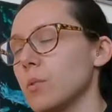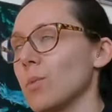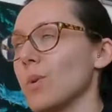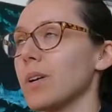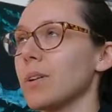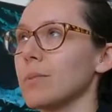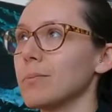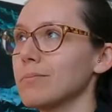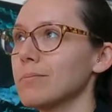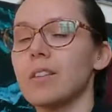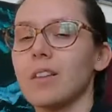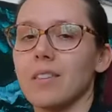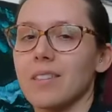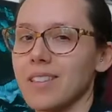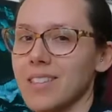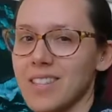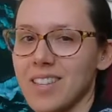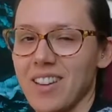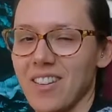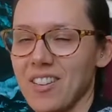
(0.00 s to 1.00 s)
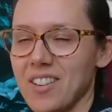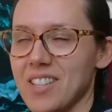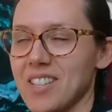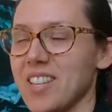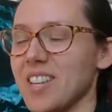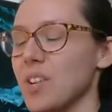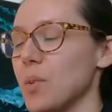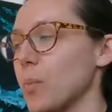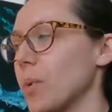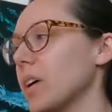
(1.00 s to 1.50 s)
Well, nothing's
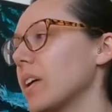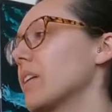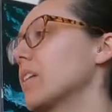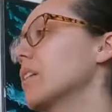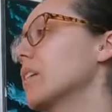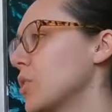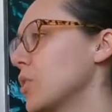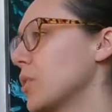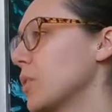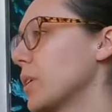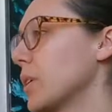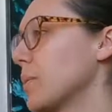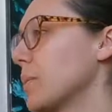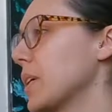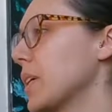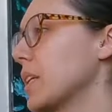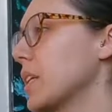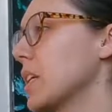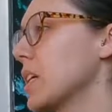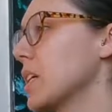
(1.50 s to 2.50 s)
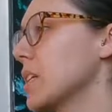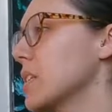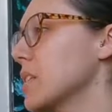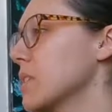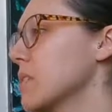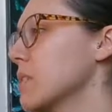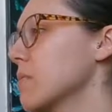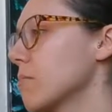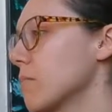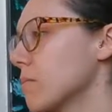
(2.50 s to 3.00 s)
guaranteed, but you know what I mean.
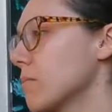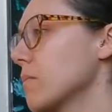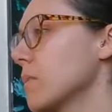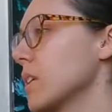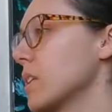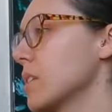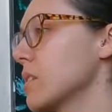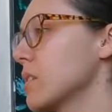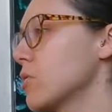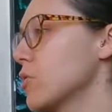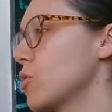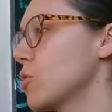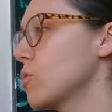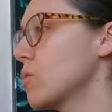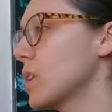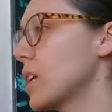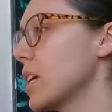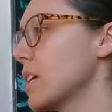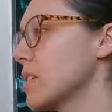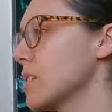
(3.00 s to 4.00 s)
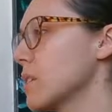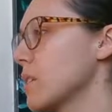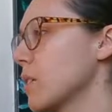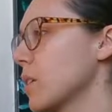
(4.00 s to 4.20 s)
It's 2 days.